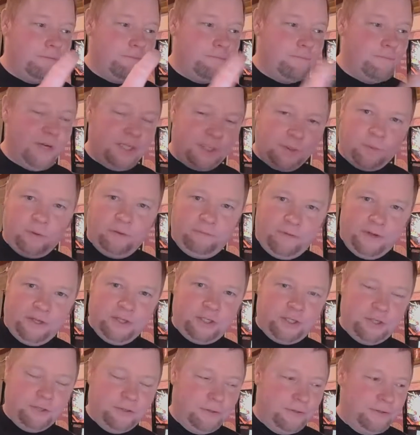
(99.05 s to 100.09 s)
much more
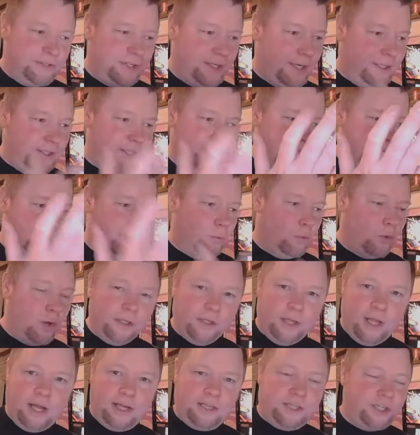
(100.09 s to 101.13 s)
functional. It's not just one
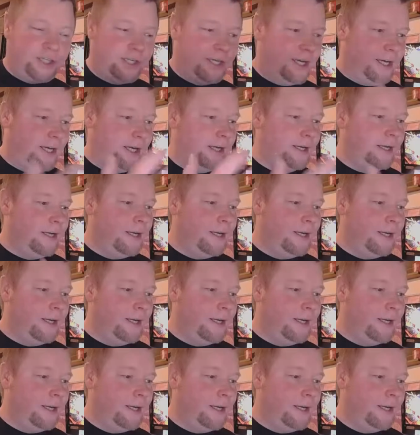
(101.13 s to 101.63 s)
lock shot.